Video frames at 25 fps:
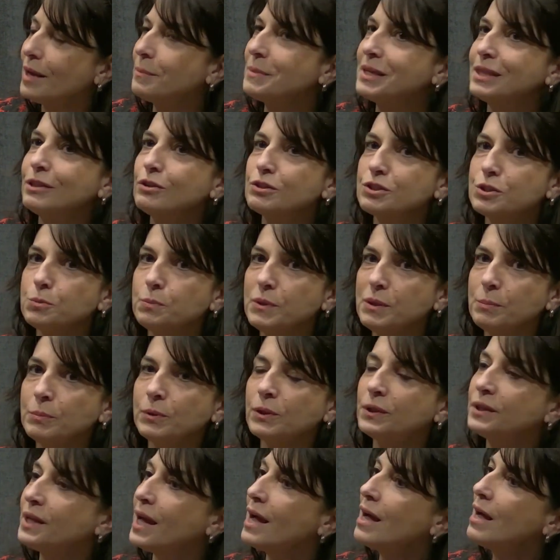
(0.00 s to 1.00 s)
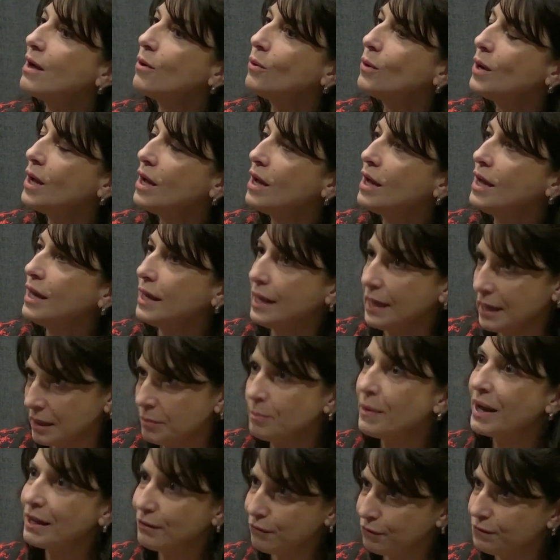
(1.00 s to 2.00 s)
I mean, there's people now
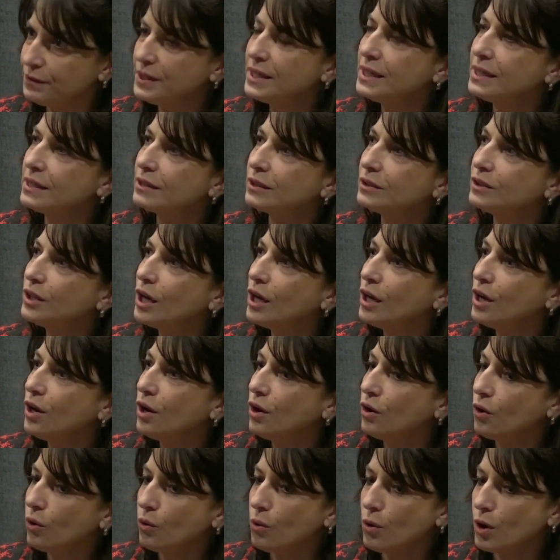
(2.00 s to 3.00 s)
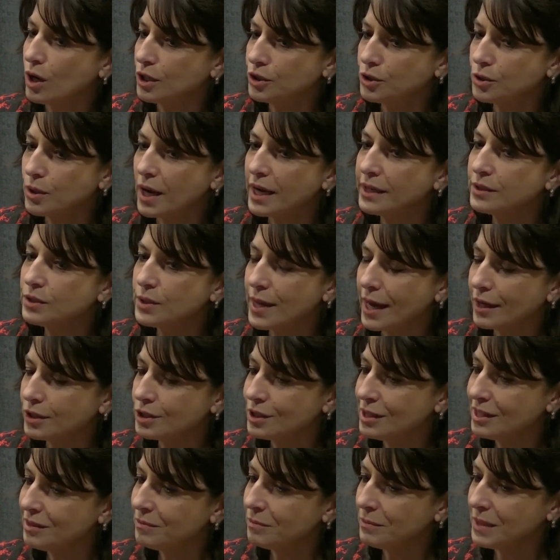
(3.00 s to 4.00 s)
in my field who are trying to
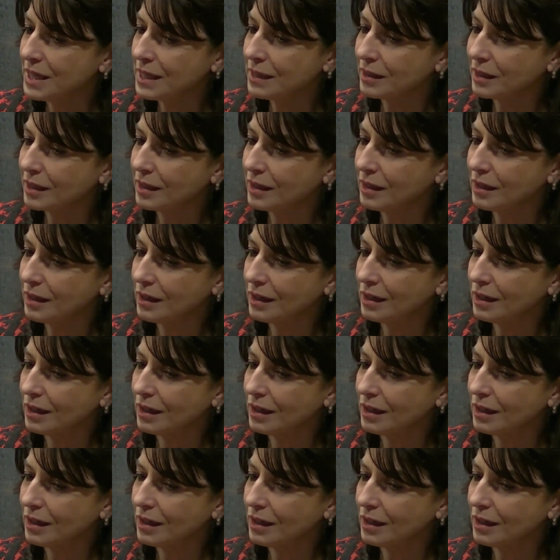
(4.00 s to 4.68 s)
actually make